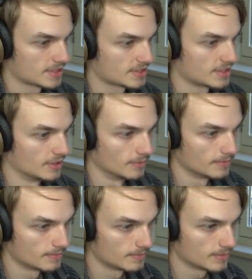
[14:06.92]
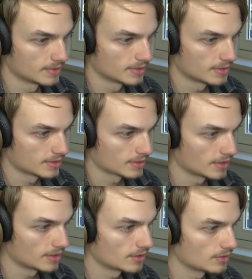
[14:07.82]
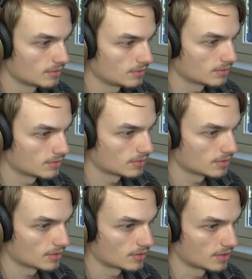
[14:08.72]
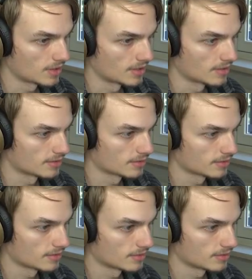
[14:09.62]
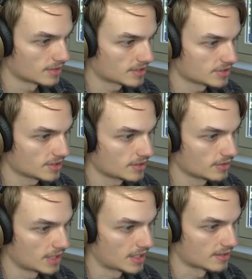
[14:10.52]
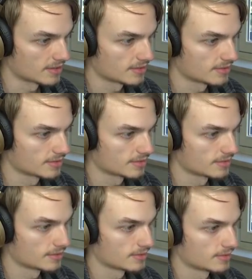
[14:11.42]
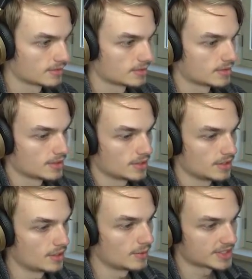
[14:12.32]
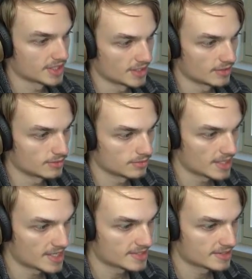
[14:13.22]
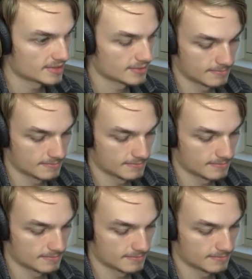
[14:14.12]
Let's go. Go... Go there. Actually, go there. You know where to go, right?